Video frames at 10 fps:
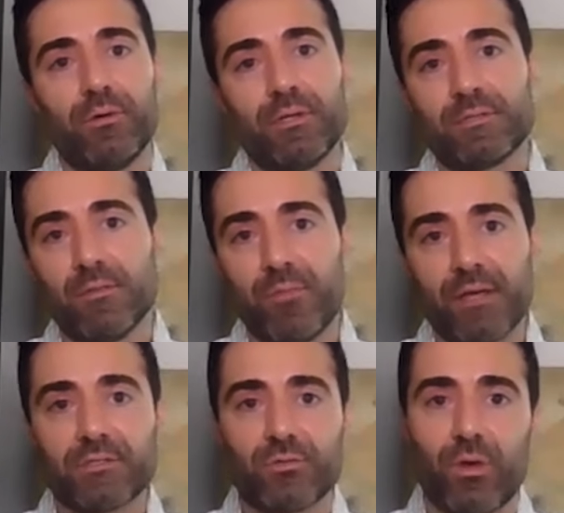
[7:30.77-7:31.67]
what is the
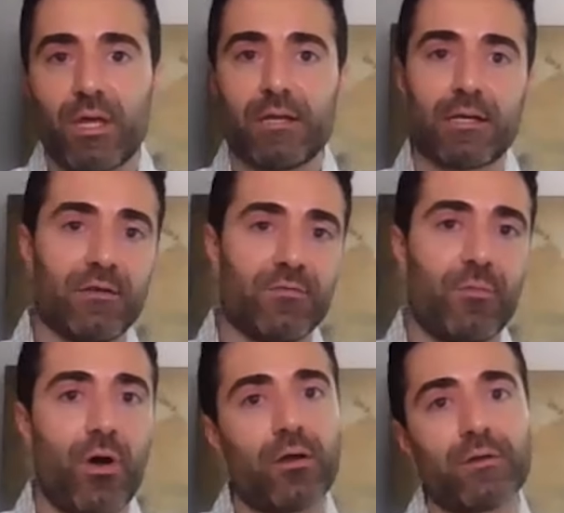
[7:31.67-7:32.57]
best way to kind of
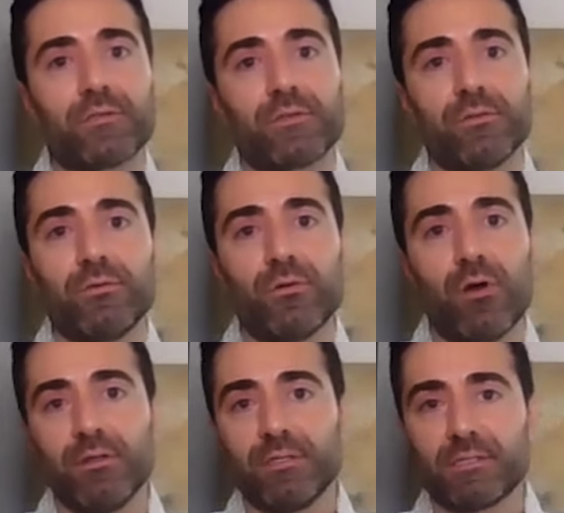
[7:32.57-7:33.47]
parse through
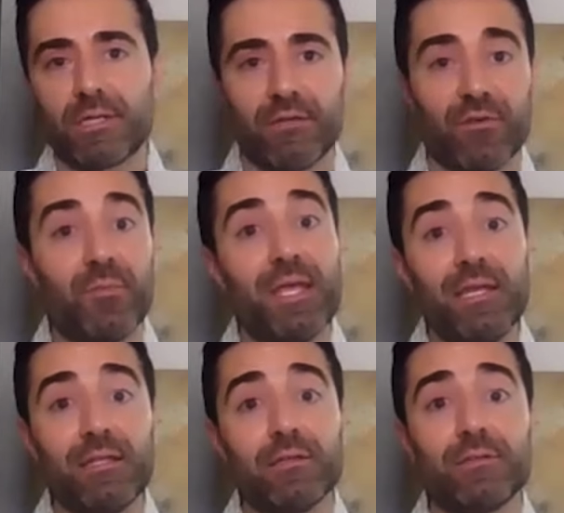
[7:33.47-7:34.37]
all these kind of
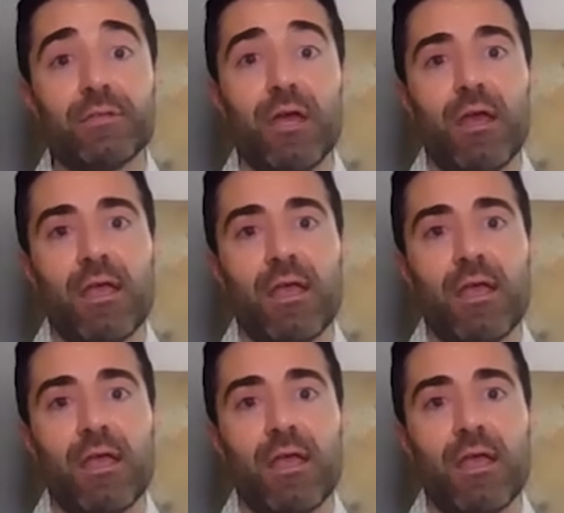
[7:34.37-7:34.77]
opinions